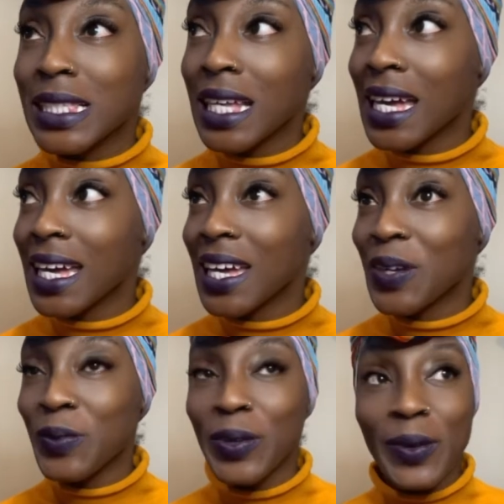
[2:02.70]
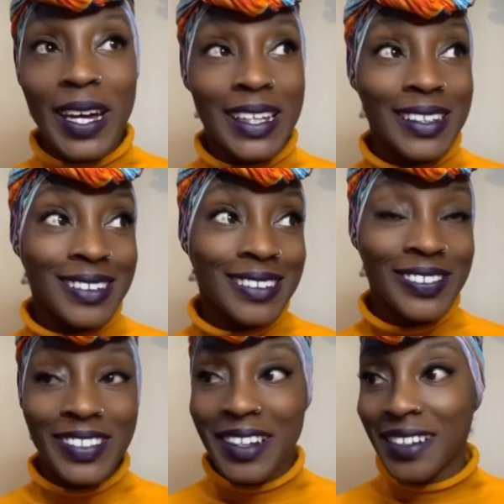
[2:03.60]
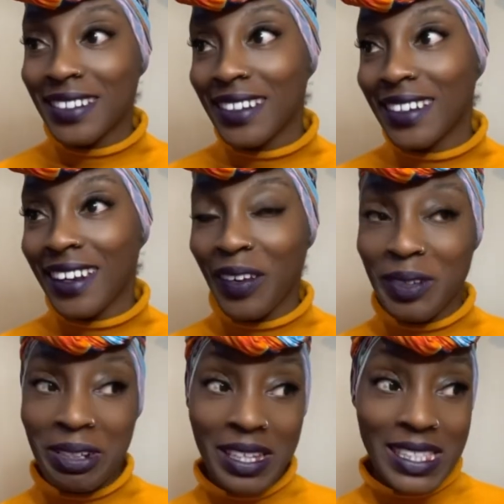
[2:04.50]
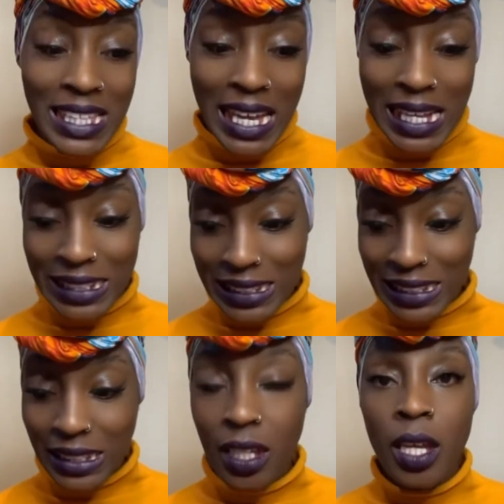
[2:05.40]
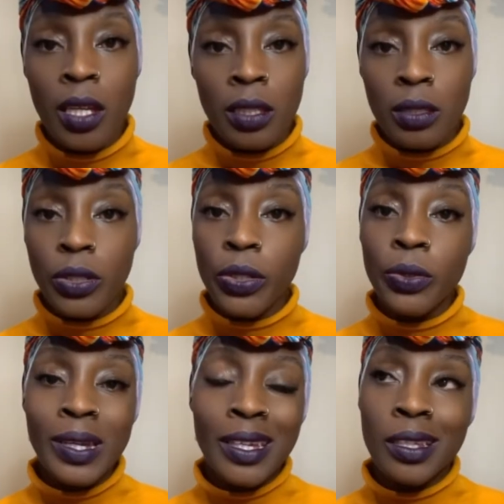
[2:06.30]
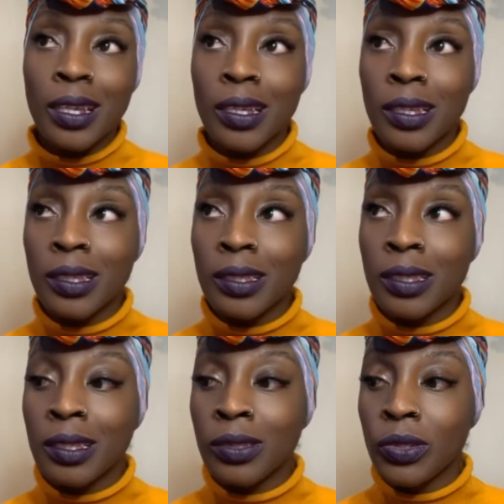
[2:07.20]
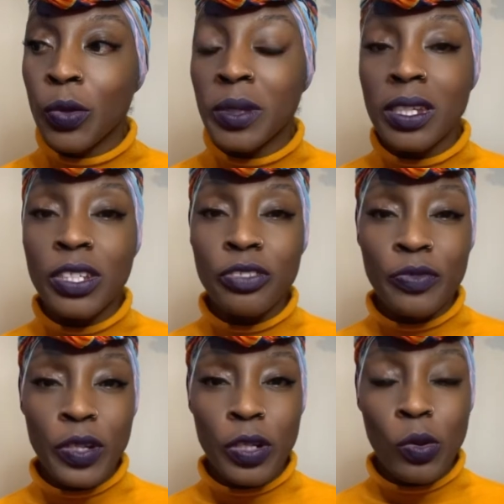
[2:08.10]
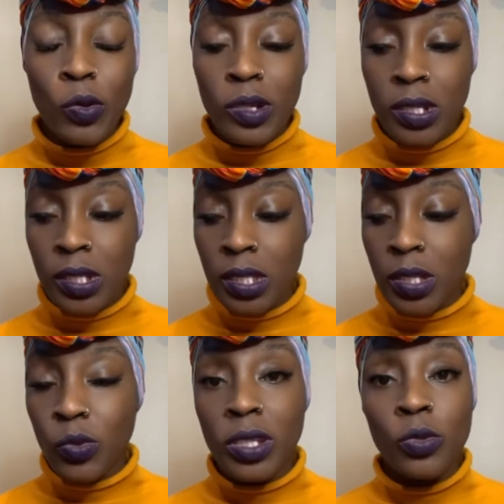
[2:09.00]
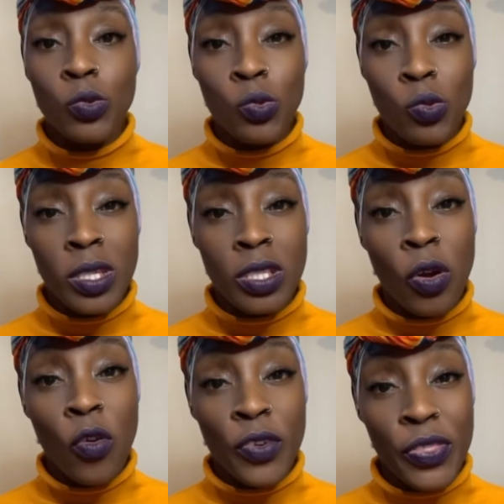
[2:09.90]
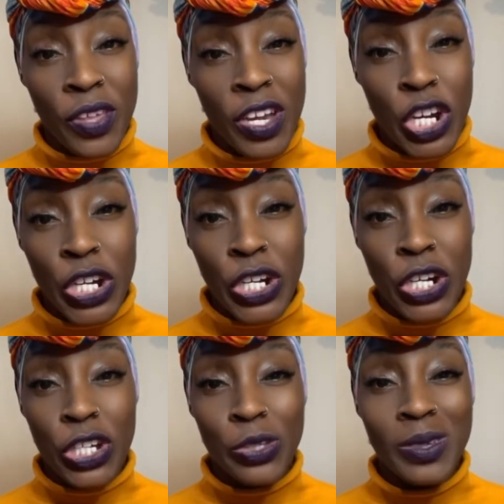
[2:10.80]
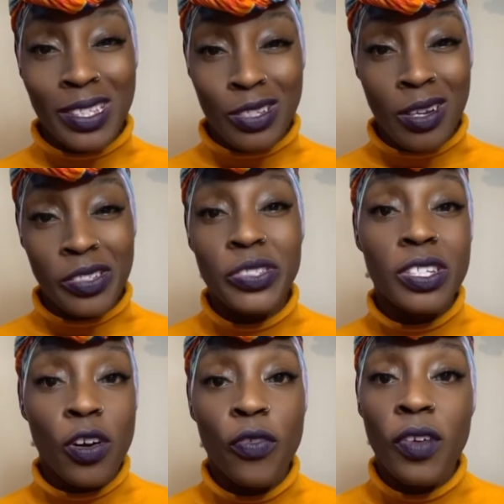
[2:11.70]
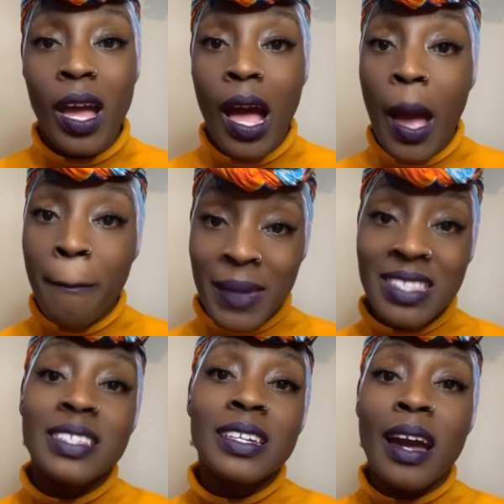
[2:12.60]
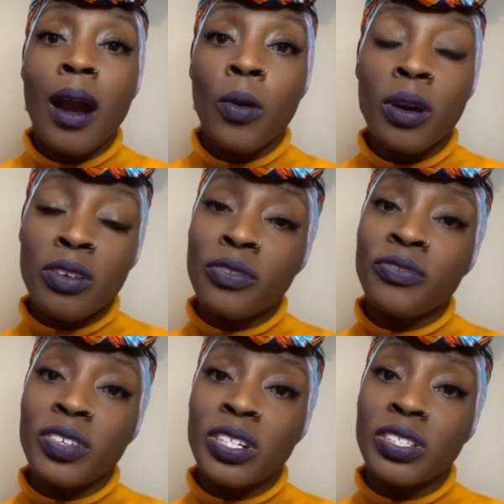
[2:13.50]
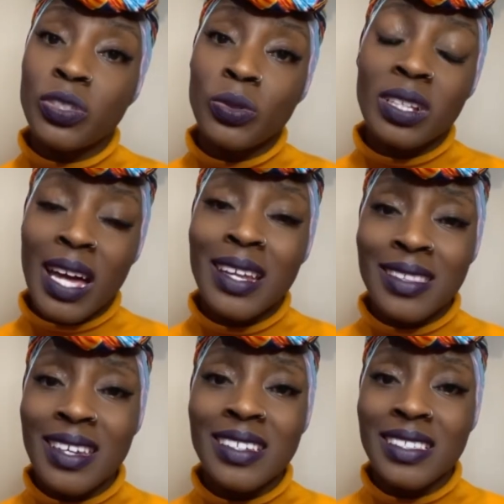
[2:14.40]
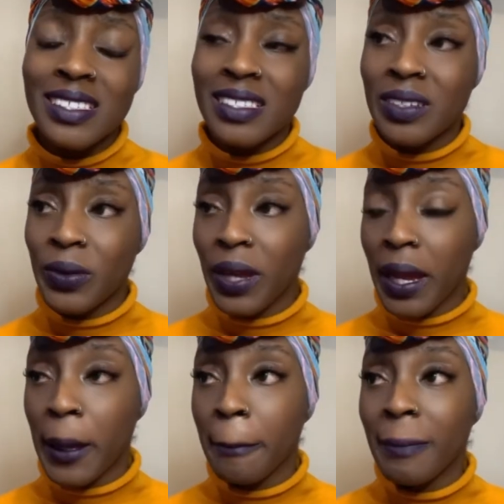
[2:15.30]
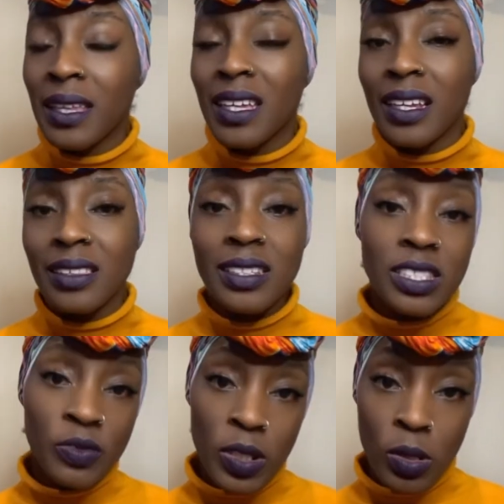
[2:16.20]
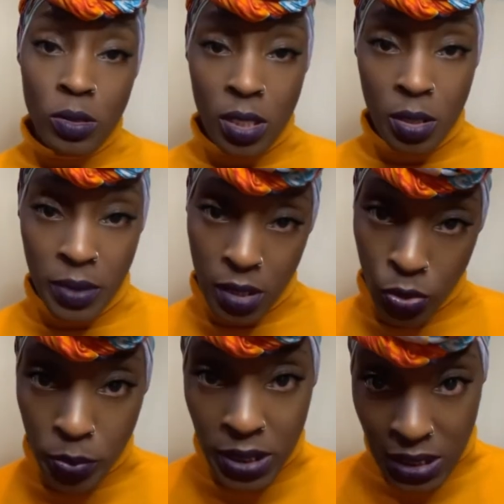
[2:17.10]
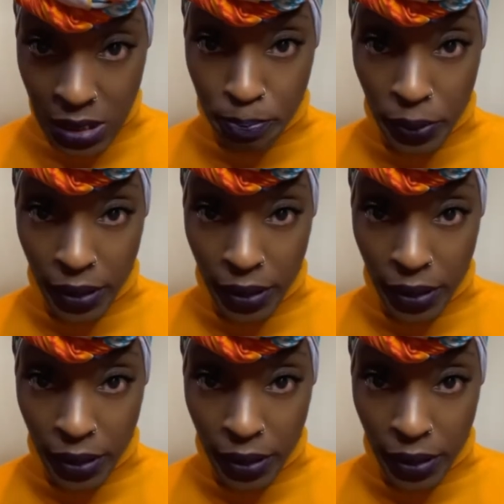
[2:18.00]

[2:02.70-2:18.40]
say? What do I do? What do I do? What do I say? You know, and you know, being an introvert or someone who is an overthinker, you can talk yourself mentally out of doing a lot of things. Okay, and I think this video is going to be a little bit deep